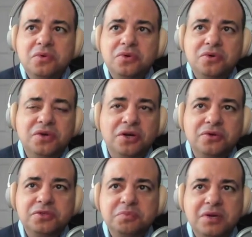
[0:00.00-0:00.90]
Who
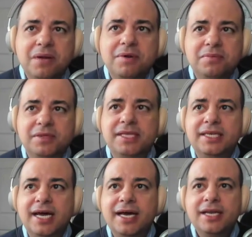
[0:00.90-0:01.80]
knows? Probably
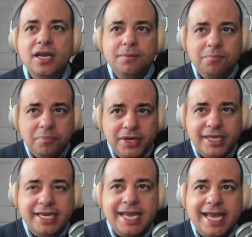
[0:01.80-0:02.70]
not. But
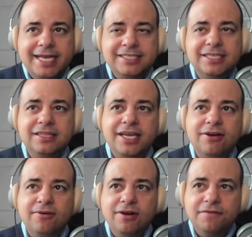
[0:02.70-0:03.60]
it adds a
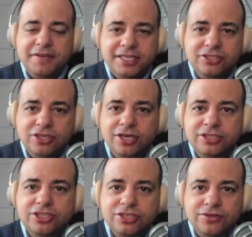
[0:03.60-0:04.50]
layer of
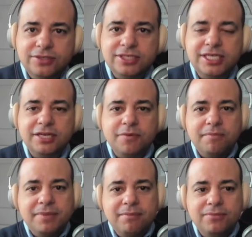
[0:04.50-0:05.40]
uncertainty. And
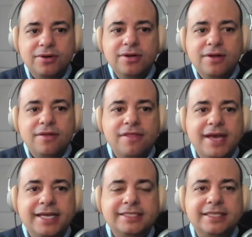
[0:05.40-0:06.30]
remember
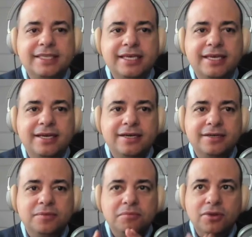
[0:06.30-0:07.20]
that the
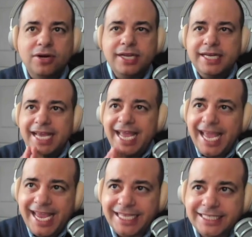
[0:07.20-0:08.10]
market
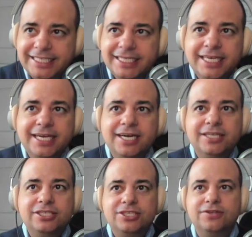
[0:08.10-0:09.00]
hates
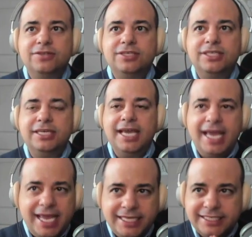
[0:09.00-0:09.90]
uncertainty,
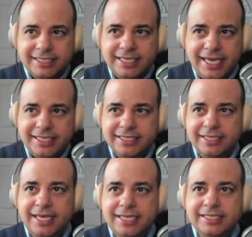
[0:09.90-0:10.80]
hates
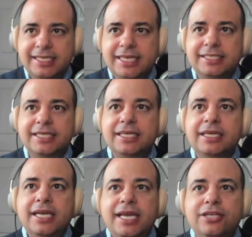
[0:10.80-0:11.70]
it.
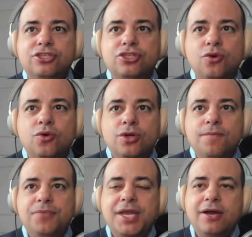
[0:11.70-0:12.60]
And so
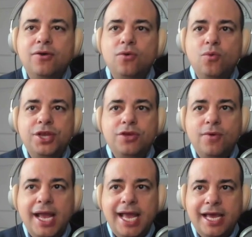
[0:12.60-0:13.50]
now when
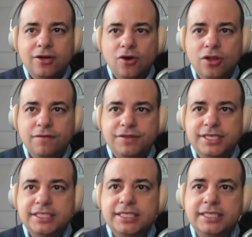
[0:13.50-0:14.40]
you add all of
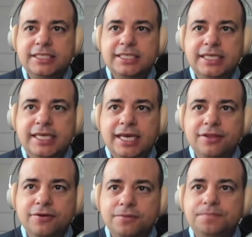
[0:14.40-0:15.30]
these things
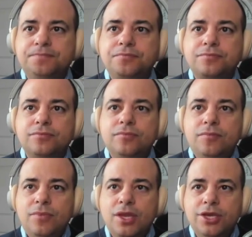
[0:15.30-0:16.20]
together,
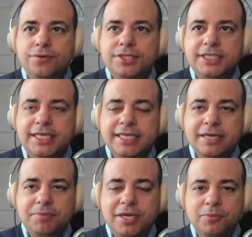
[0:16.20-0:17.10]
you see
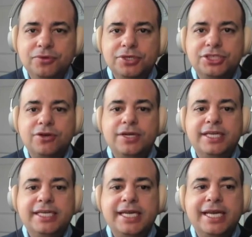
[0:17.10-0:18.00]
that people are starting
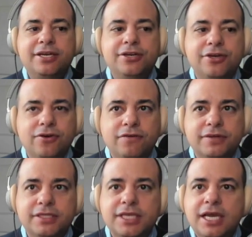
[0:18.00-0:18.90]
to get
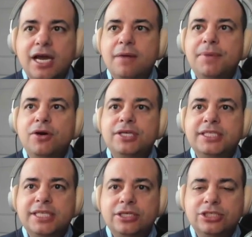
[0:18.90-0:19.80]
nervous about
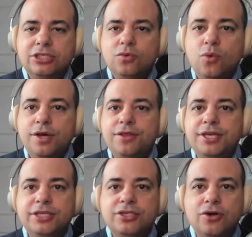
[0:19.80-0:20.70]
essentially what
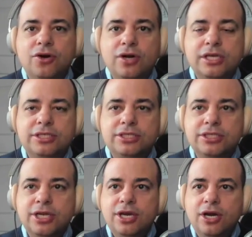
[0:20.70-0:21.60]
these
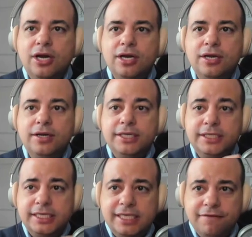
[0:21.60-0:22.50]
costs,
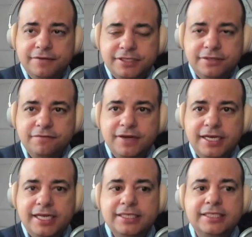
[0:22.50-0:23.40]
the deficit
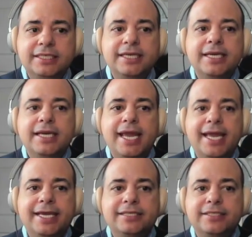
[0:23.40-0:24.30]
financing
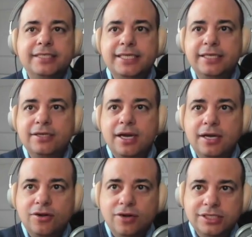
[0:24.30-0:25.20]
and the
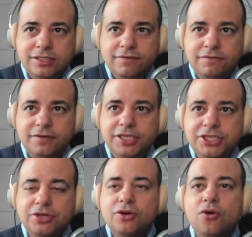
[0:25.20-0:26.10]
cost of
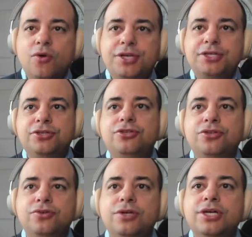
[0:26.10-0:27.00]
inflation are going to
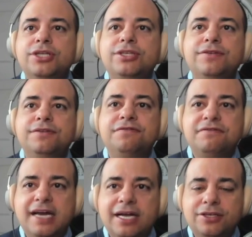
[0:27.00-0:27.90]
do to the
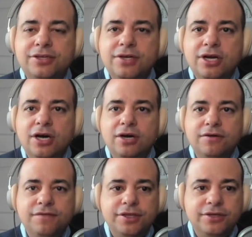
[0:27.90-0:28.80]
value
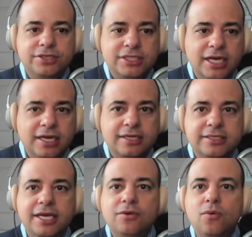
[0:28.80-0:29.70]
of their
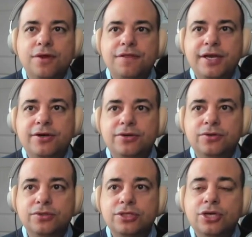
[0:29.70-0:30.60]
stocks and what they
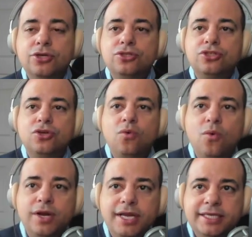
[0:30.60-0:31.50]
hold. So
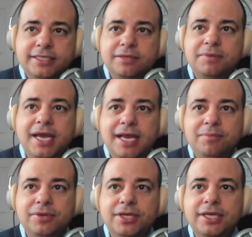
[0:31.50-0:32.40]
what ends up
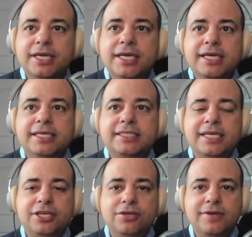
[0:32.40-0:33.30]
happening is
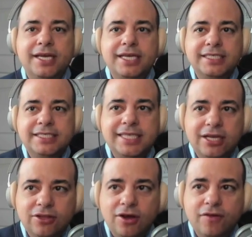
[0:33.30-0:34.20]
that you get a
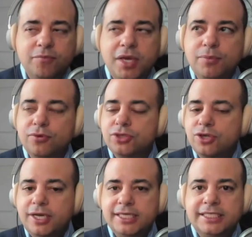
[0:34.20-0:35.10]
sell-off. People are
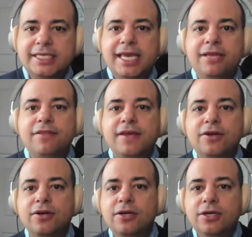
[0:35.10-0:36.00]
trying to take their